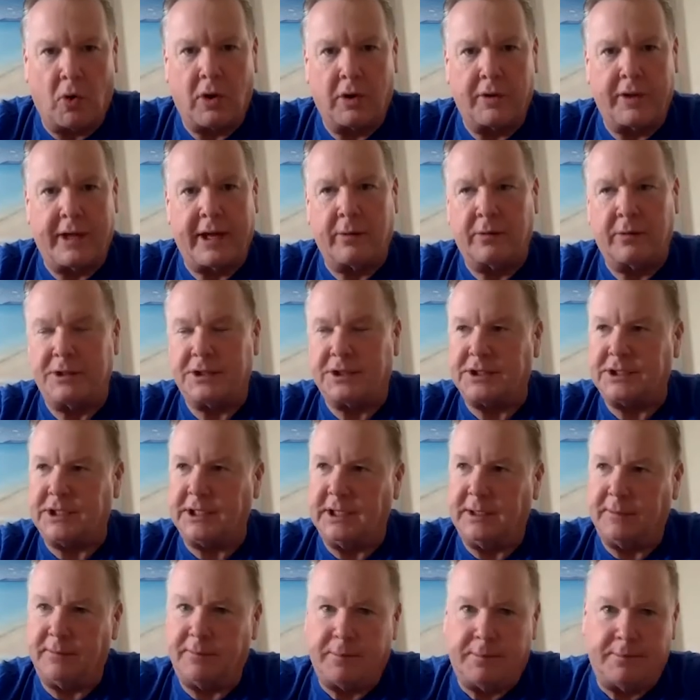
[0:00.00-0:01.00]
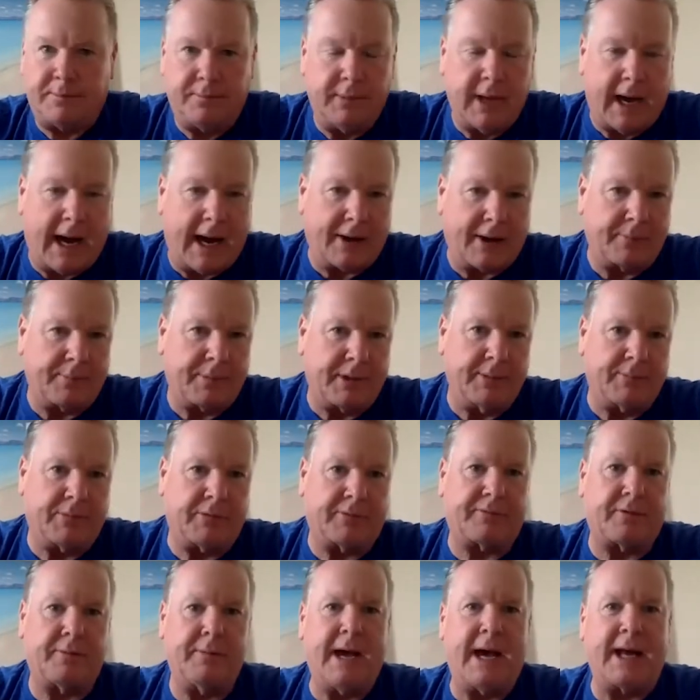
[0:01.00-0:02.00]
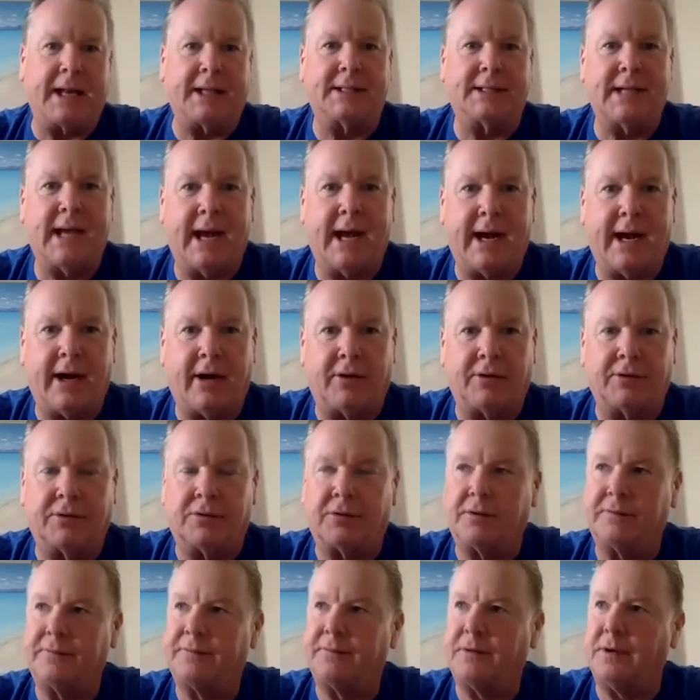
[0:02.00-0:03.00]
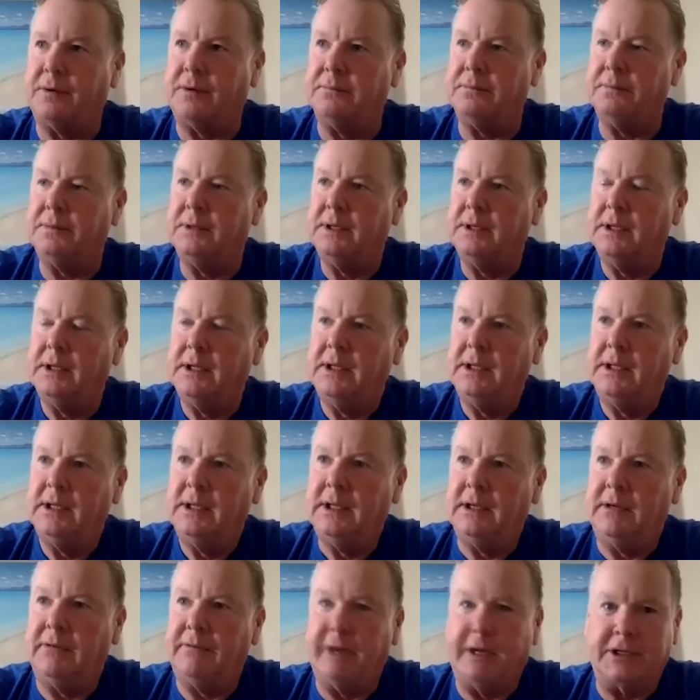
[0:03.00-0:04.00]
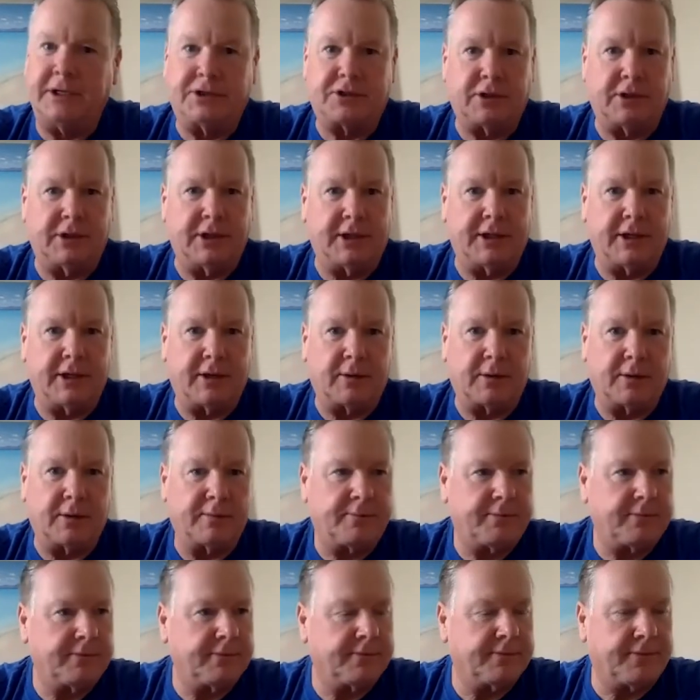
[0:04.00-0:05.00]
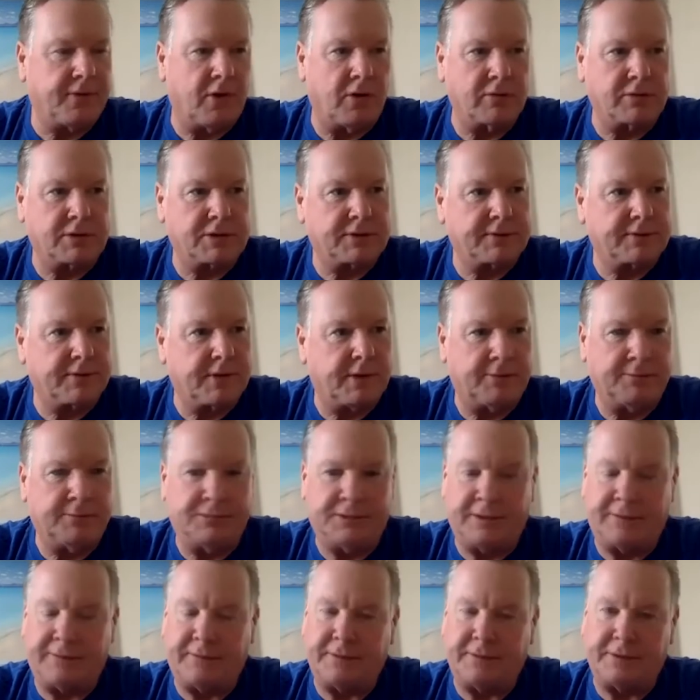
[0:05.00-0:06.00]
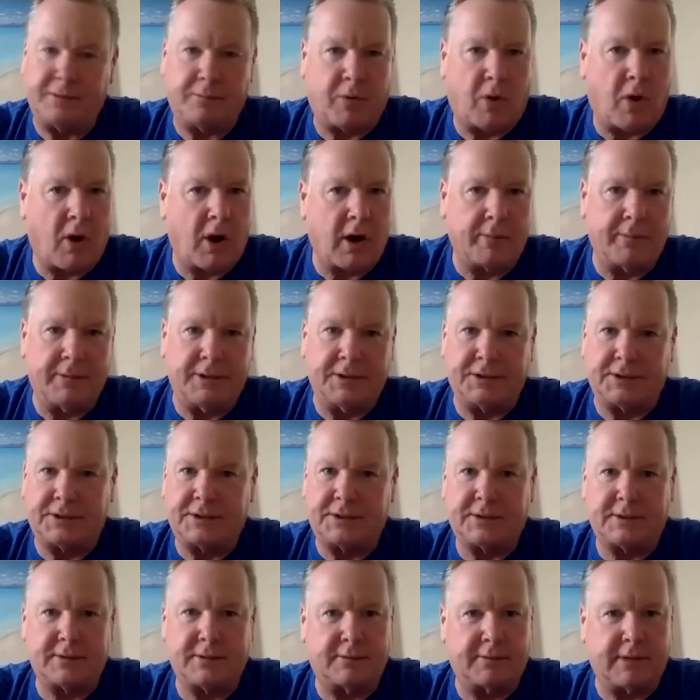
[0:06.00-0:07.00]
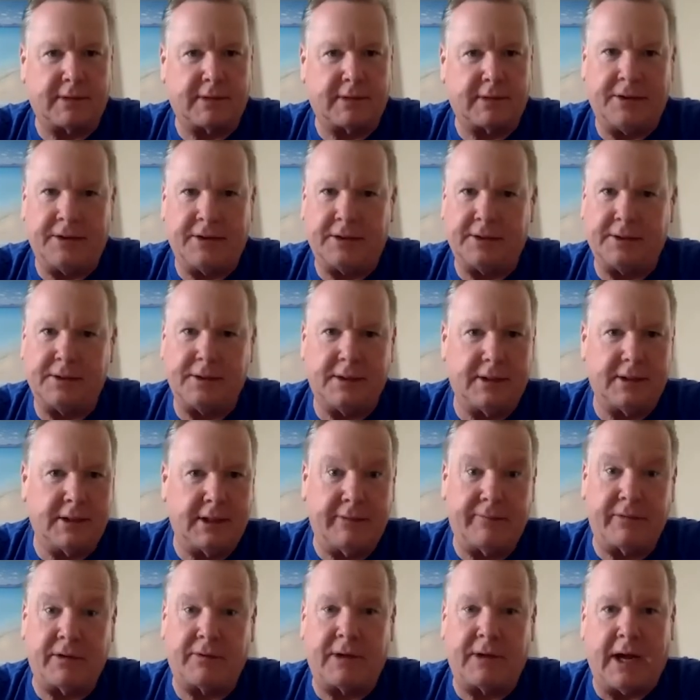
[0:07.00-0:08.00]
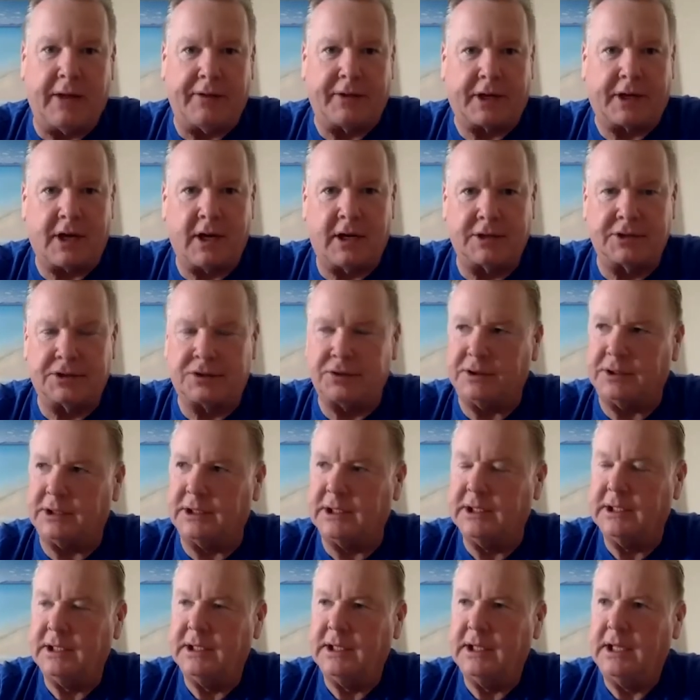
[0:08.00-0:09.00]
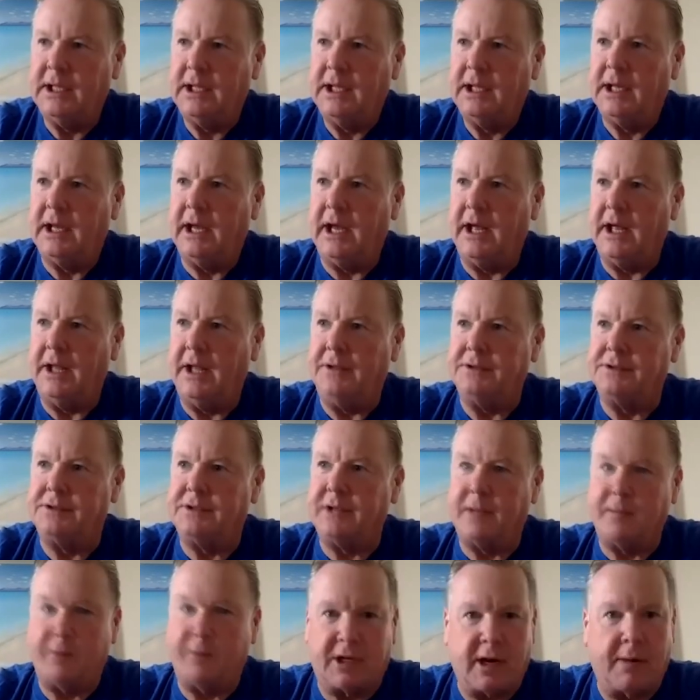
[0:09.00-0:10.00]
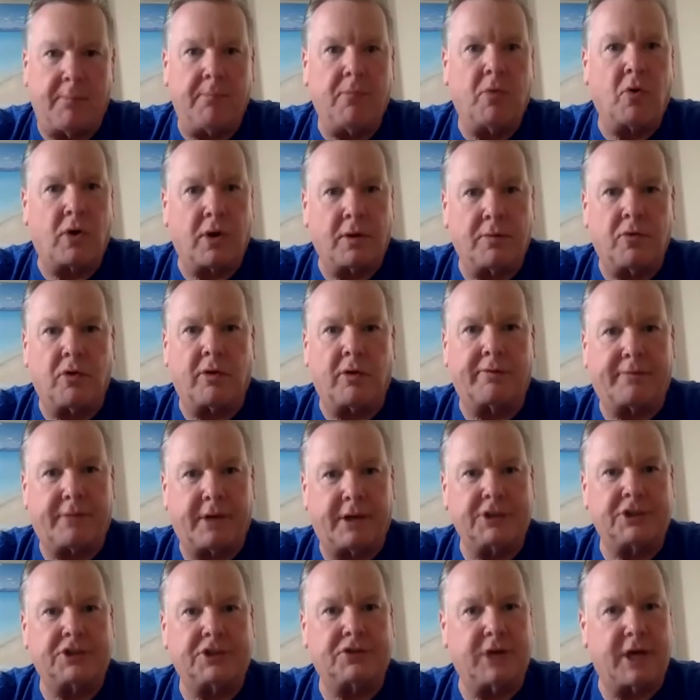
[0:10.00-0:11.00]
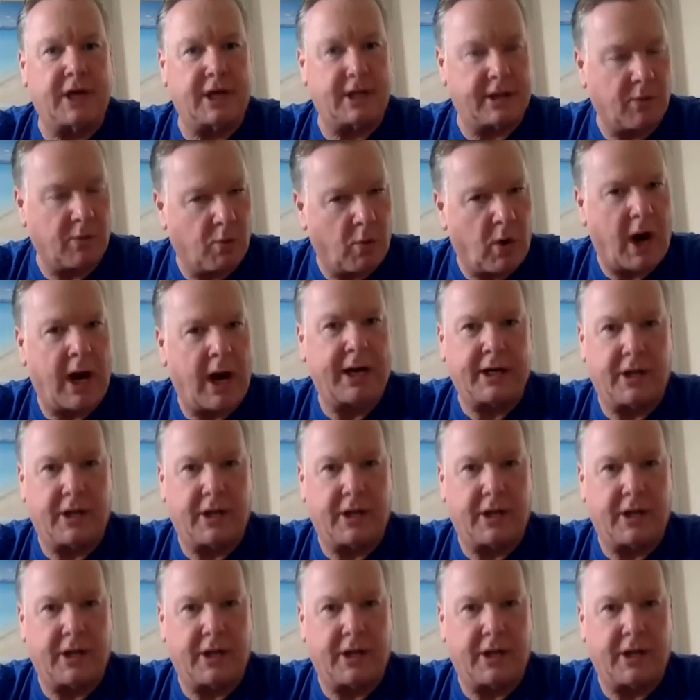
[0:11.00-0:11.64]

they would see people from out of town, or eventually there were folks from different departments even around the country. And they become more and more frustrated at why,